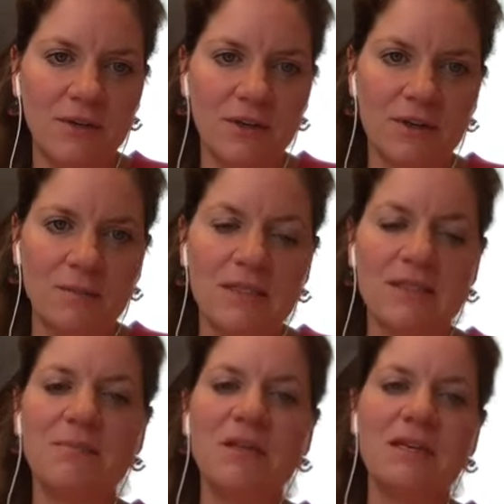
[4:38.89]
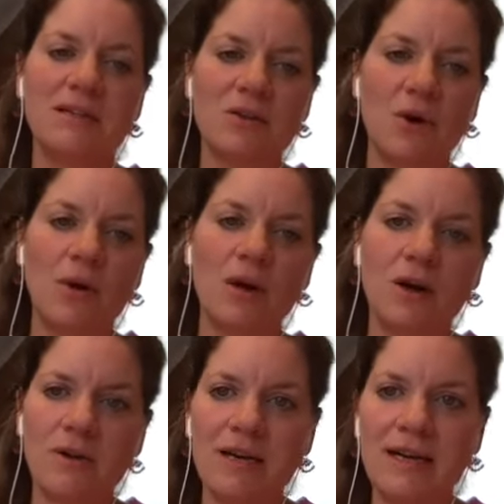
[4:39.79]
there could be something else going on
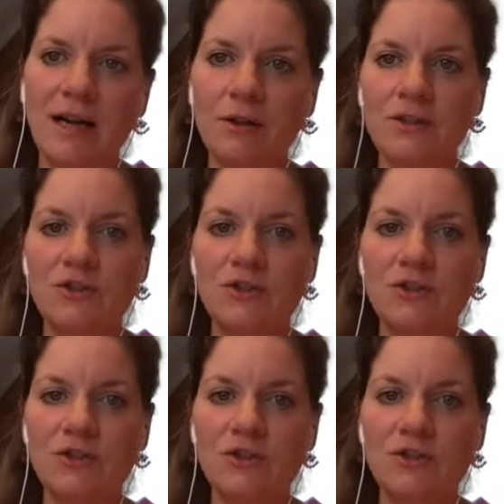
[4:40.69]
right now than